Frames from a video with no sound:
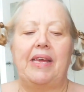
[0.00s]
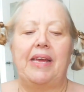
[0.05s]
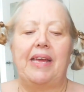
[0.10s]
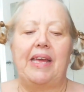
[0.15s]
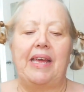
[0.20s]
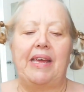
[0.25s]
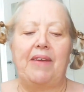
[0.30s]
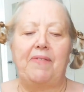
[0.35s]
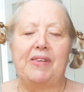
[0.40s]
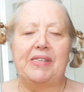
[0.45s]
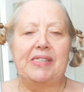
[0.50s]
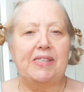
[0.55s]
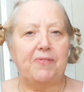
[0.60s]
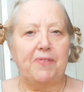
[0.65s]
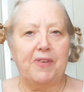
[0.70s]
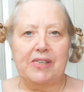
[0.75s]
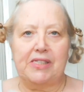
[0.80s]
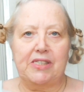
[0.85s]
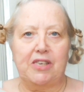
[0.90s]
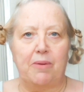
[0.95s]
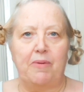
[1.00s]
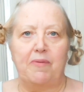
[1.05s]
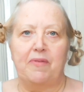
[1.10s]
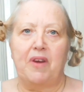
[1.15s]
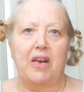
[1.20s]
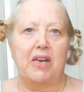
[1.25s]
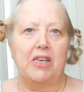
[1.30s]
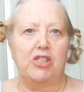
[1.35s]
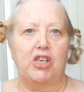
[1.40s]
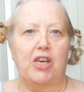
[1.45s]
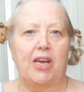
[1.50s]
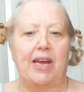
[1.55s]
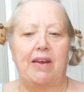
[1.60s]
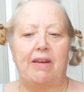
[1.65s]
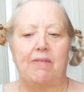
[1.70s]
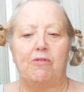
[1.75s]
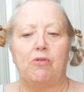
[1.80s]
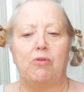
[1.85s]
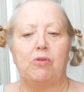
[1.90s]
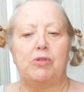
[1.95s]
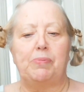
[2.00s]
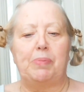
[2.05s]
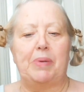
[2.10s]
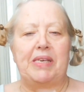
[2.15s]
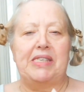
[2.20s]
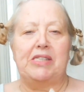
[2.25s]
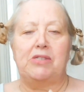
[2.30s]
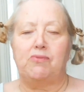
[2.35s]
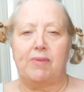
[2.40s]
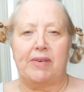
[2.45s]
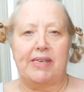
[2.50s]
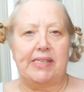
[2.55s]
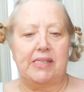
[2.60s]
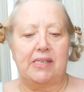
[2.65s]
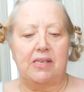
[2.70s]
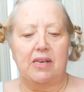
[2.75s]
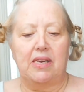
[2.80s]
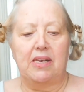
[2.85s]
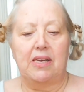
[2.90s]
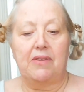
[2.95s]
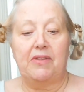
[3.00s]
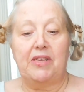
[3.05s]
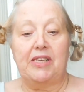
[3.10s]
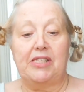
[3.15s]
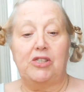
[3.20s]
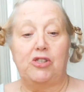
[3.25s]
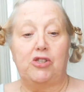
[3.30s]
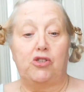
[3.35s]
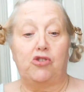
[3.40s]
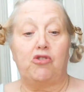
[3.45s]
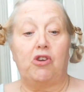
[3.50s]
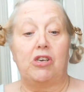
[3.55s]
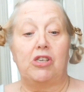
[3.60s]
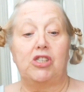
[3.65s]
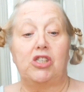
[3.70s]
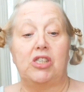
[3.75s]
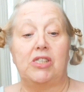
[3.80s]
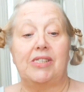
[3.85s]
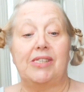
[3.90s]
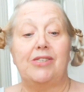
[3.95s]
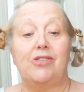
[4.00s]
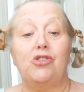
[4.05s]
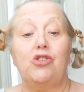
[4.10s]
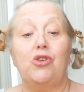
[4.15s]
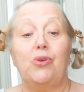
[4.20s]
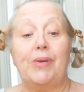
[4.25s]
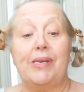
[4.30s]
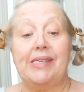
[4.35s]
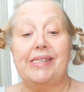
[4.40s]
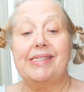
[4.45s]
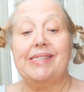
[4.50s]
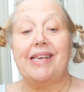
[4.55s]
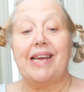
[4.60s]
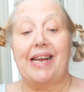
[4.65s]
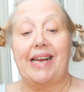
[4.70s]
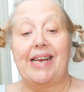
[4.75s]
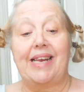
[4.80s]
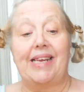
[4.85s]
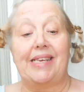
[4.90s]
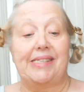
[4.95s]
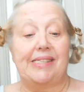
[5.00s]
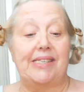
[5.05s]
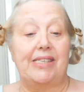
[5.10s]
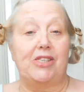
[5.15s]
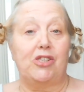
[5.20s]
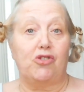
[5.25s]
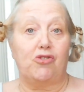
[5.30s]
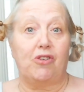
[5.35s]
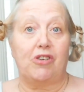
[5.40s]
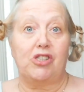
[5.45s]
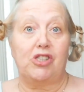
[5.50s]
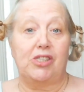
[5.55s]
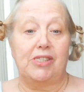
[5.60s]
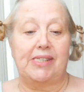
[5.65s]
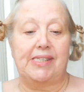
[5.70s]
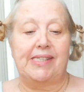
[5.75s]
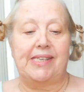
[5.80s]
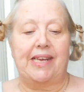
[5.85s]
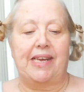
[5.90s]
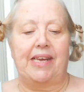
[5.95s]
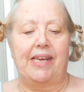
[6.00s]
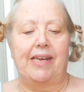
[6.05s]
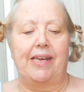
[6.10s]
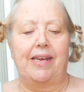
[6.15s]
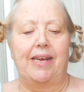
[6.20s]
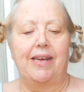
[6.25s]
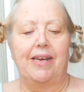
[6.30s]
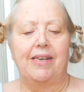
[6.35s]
If it's the first time you've coloured your hair, of course, please read the instructions and do it exactly as the instructions say.